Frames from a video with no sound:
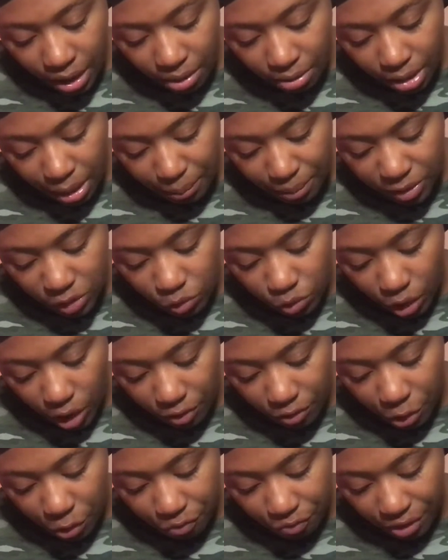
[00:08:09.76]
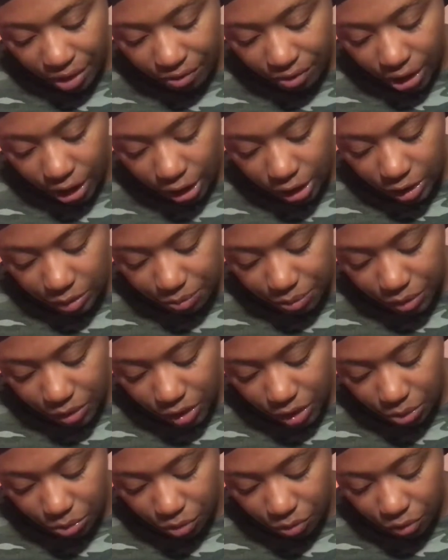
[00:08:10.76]
Number 12, your favorite LGBT
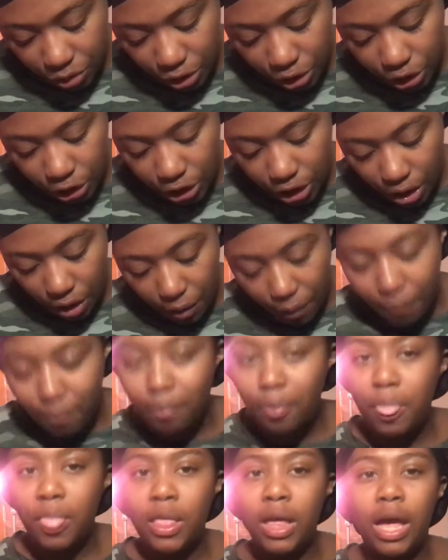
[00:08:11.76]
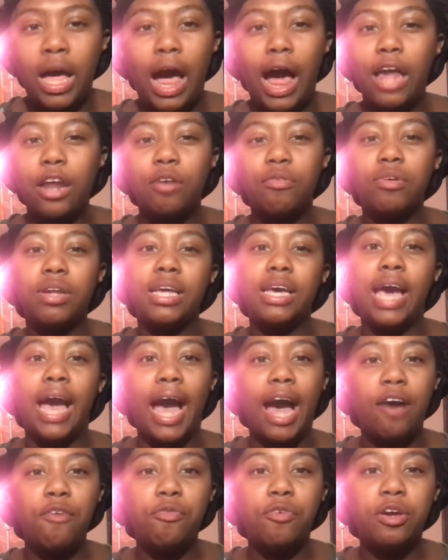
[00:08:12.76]
movie or show? I don't really
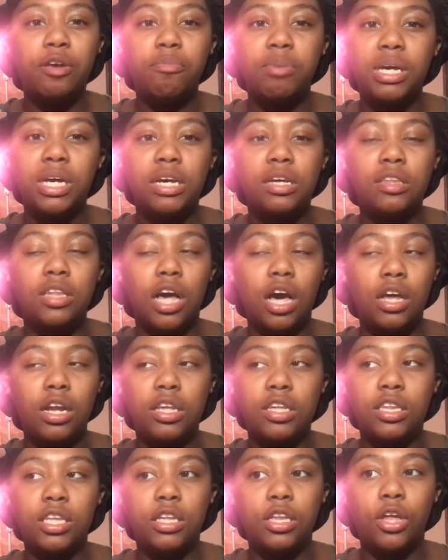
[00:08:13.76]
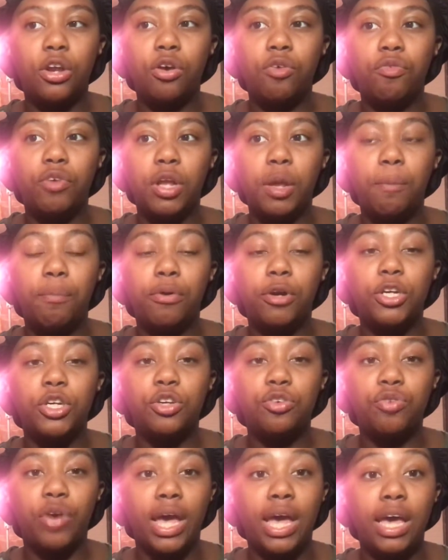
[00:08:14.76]
have one because honestly they don't really
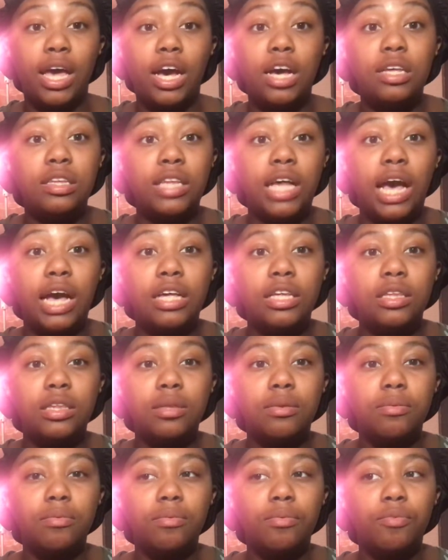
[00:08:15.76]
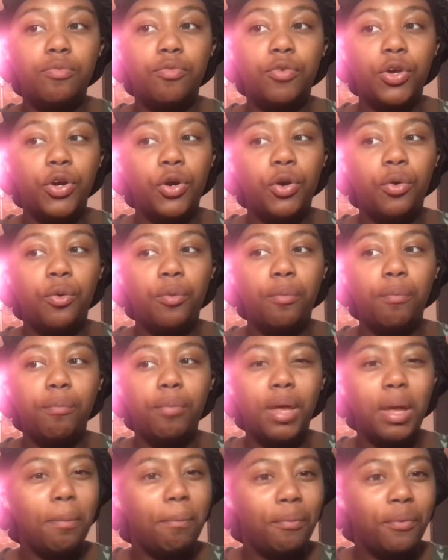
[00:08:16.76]
portray us as real
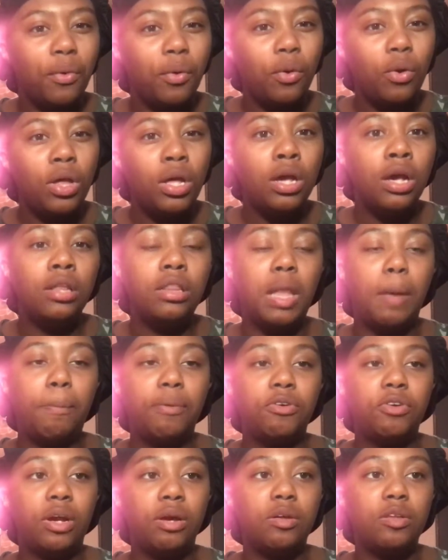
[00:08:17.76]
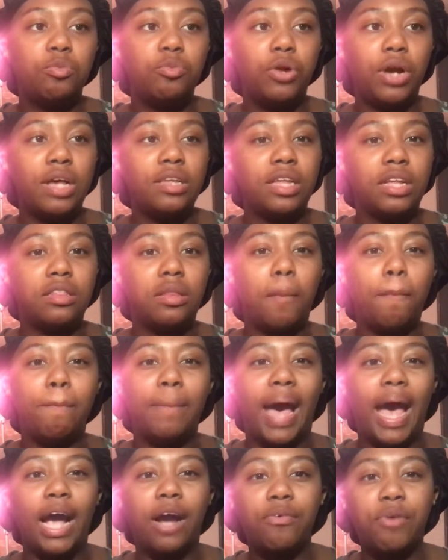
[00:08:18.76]
people. They portray us more as like the
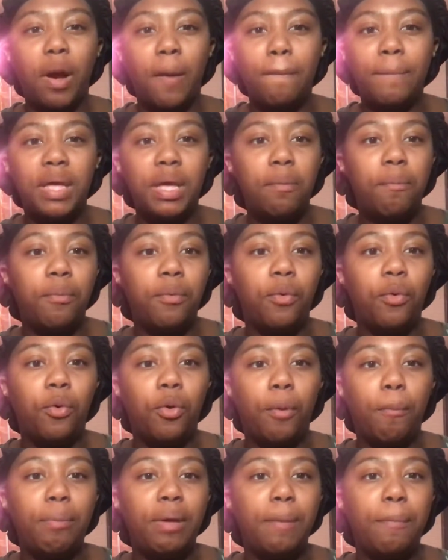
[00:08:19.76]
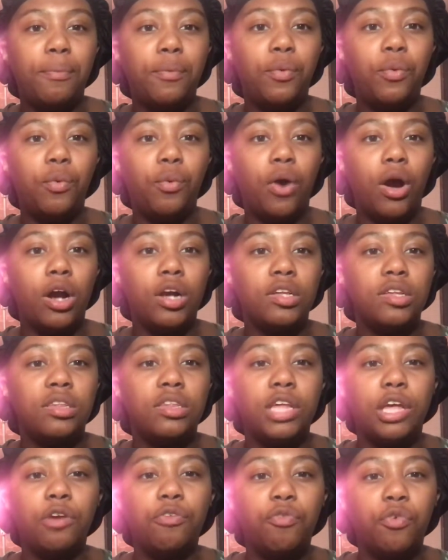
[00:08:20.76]
background people or people who are
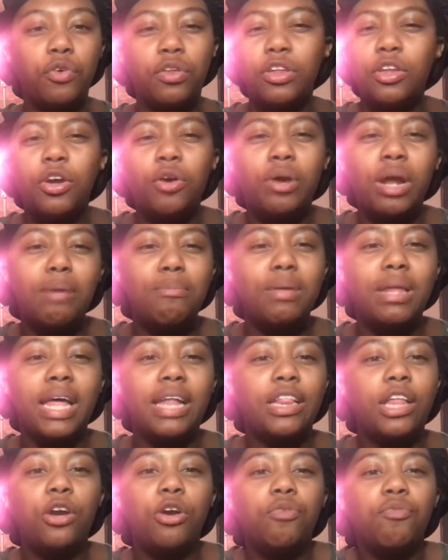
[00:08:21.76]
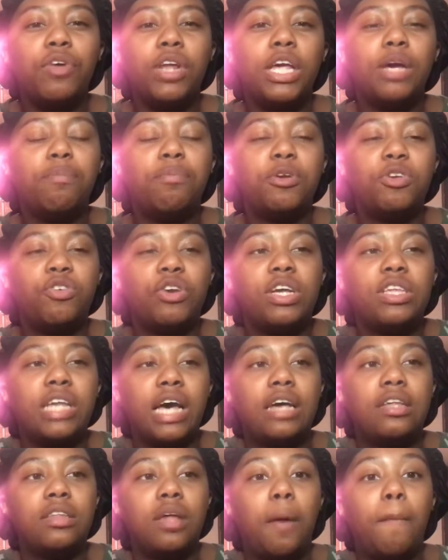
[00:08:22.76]
sinful. You know what I mean? Like they don't really portray us
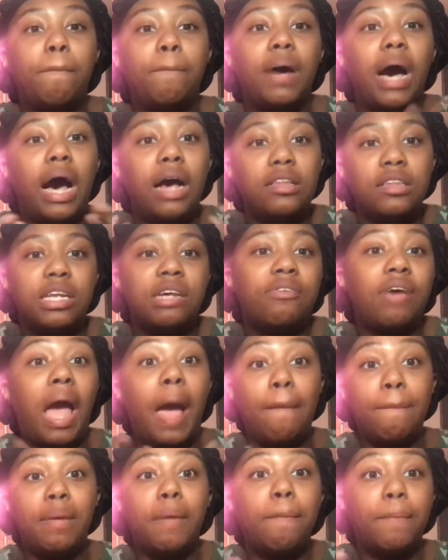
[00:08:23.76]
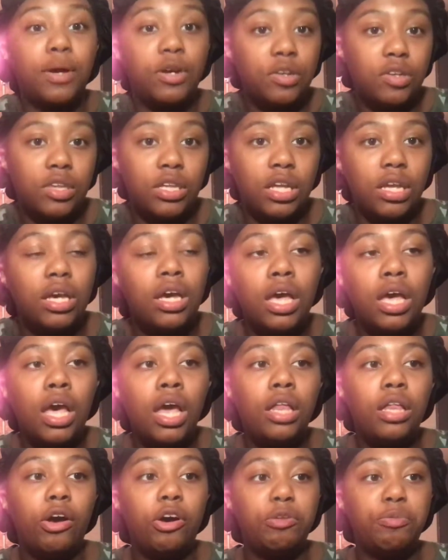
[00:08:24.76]
as a positive, happy person.
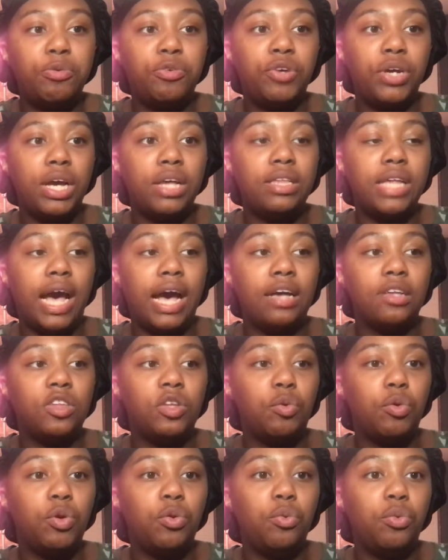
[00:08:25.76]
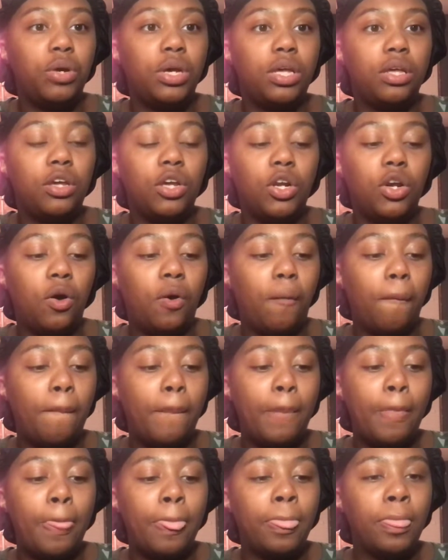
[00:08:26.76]
They always portray us as someone who,
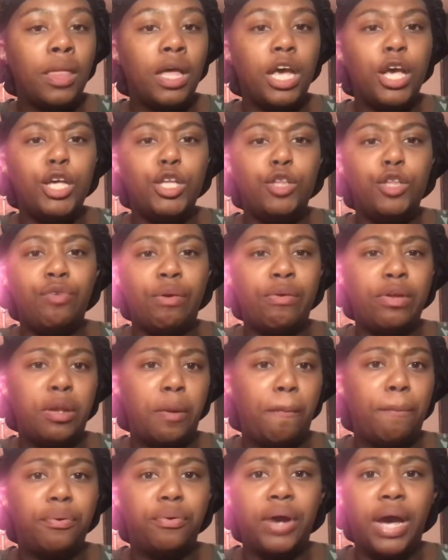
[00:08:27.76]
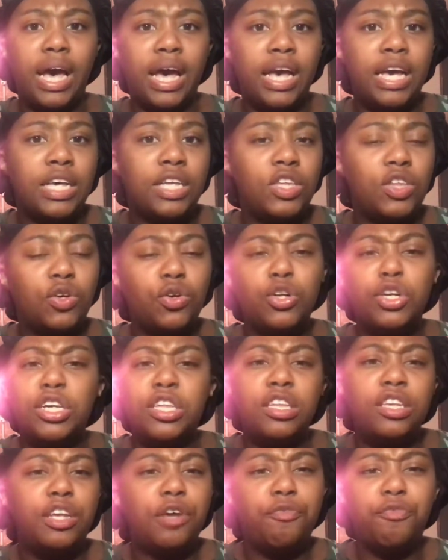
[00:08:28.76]
is very depressed or
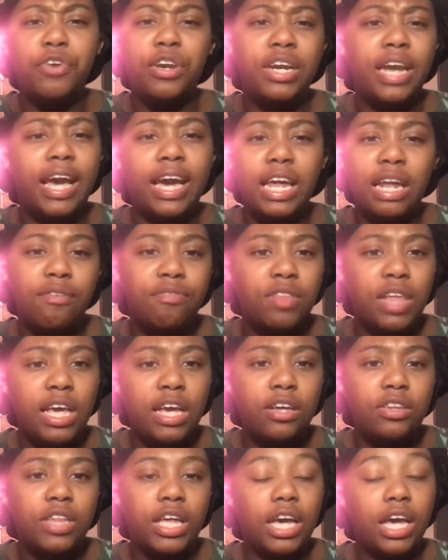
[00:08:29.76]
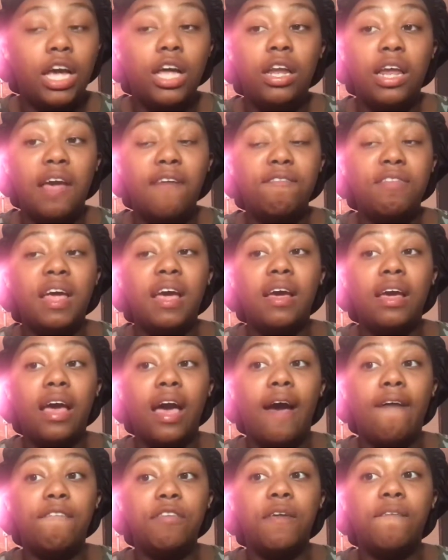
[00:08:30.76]
just different negative things. Like if they
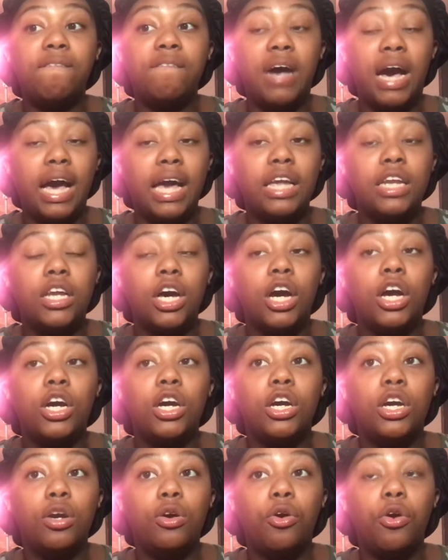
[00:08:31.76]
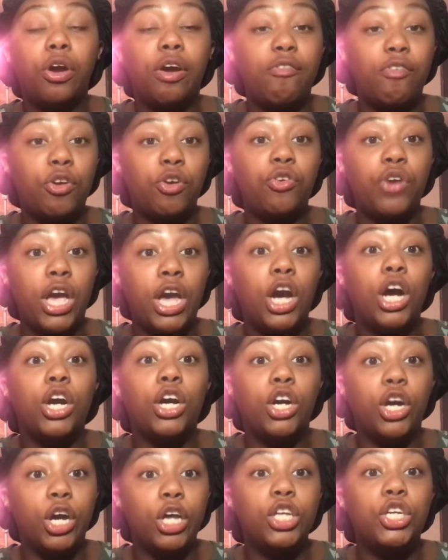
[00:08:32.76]
ever ever create a
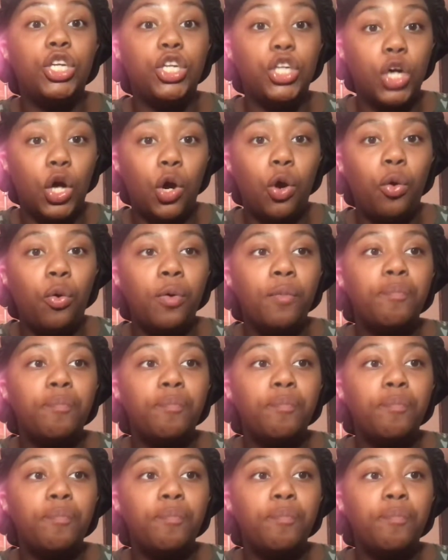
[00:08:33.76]
good show